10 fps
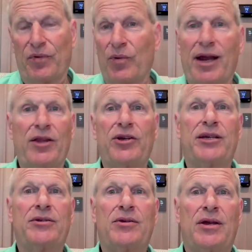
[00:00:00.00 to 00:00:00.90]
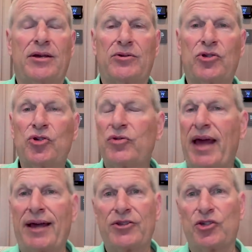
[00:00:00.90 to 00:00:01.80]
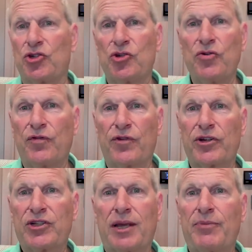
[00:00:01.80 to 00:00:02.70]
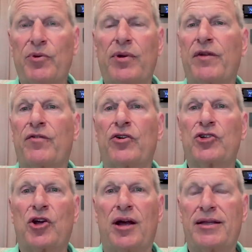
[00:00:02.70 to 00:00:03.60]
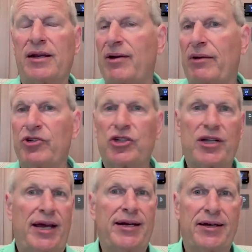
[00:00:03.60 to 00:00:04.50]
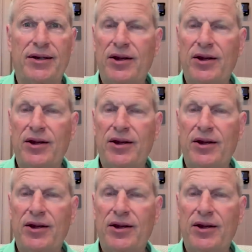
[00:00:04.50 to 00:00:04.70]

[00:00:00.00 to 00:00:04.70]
When I look at uh, 2002, for example, when I first got there, I was just kind of